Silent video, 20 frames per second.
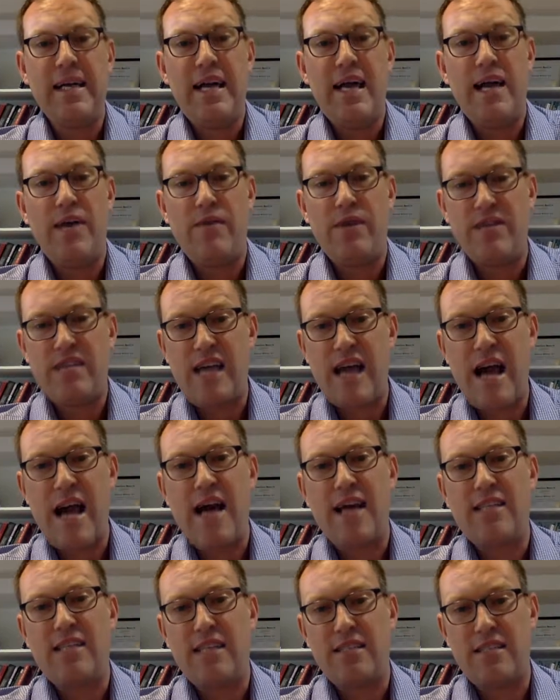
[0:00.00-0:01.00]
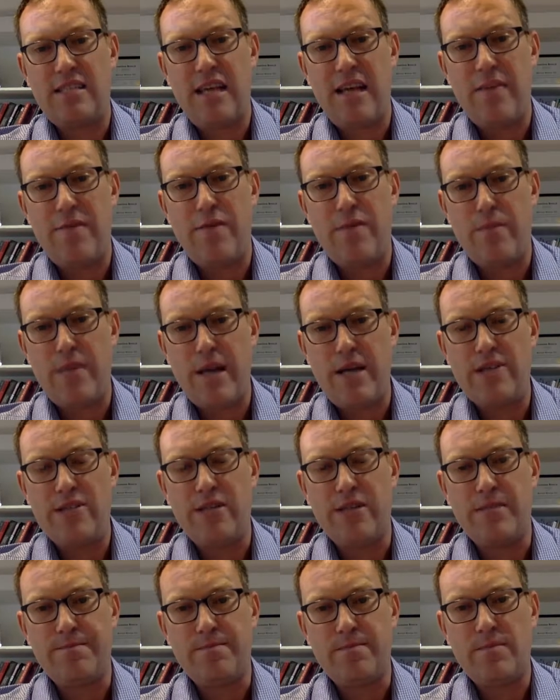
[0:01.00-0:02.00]
in which access to
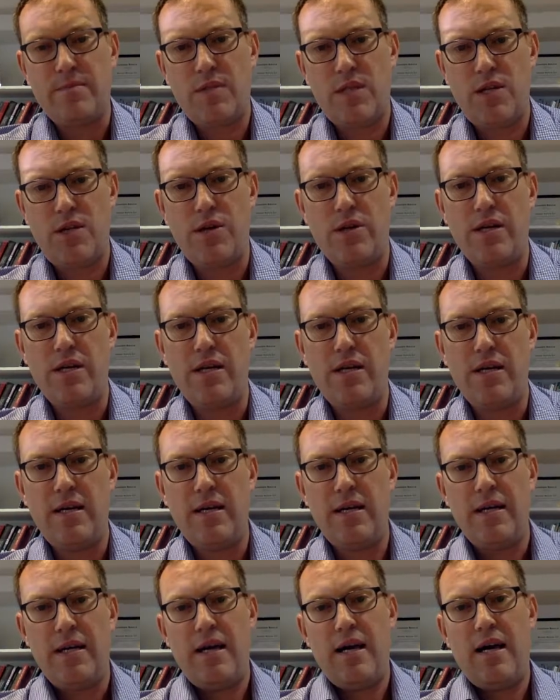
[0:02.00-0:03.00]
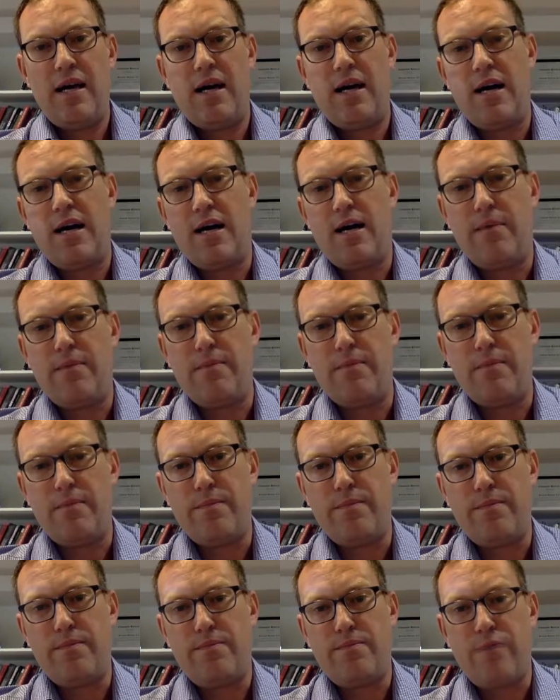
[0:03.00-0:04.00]
information could
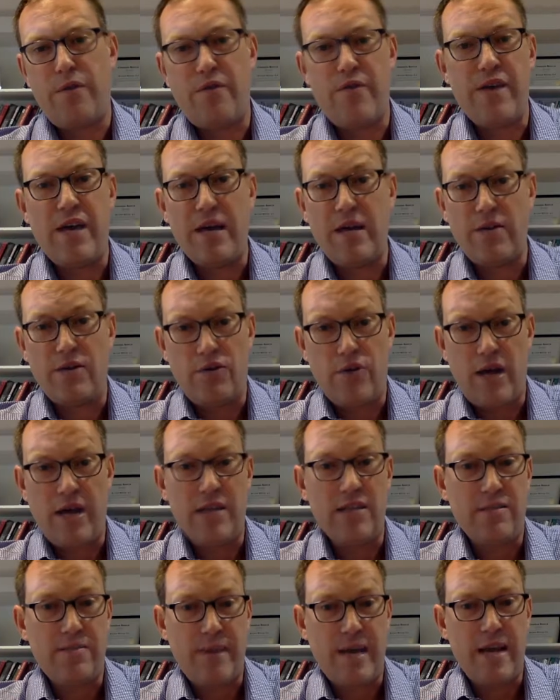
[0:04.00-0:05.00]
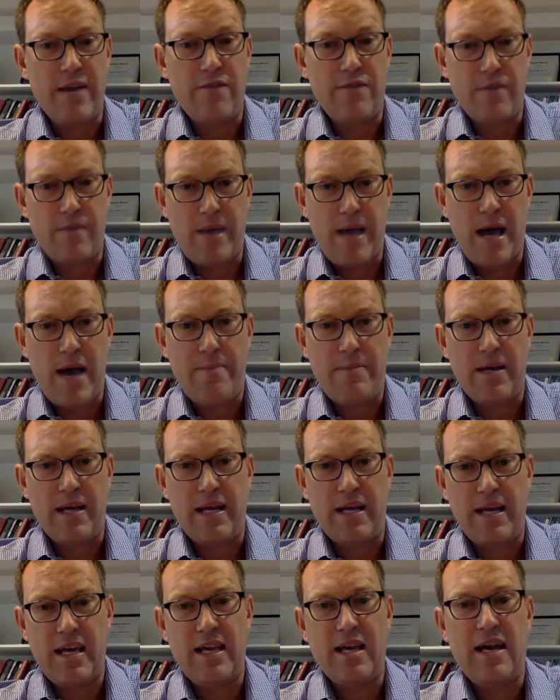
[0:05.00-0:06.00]
prevent great debate from
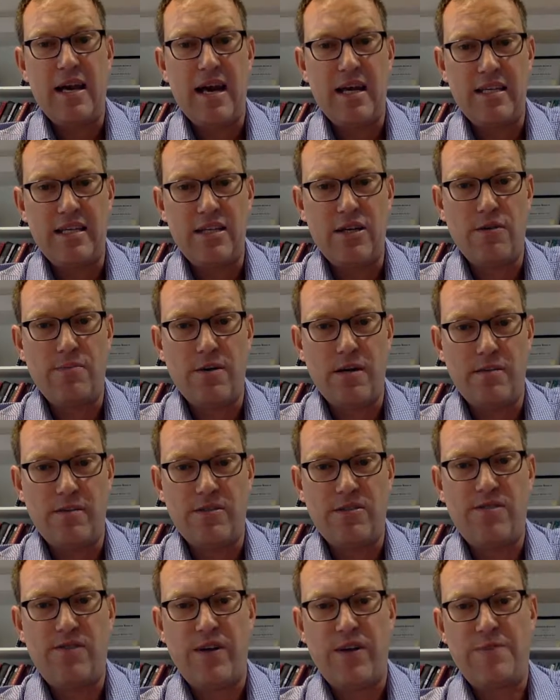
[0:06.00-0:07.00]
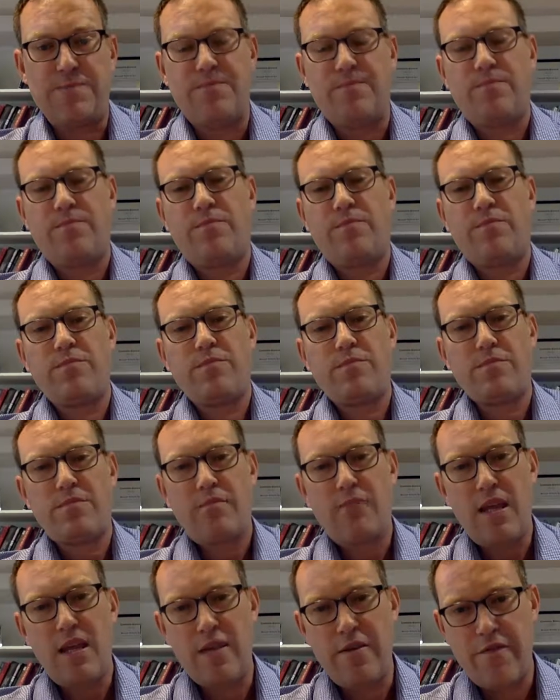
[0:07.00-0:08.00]
happening in an ideal public sphere.
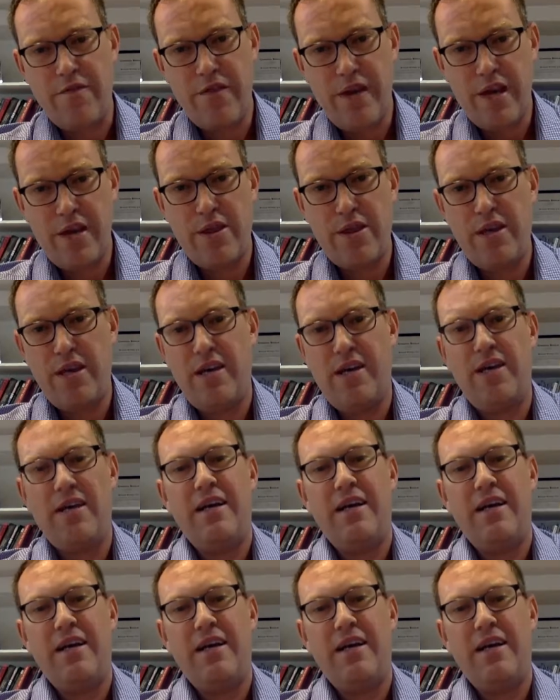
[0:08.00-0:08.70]
The fifth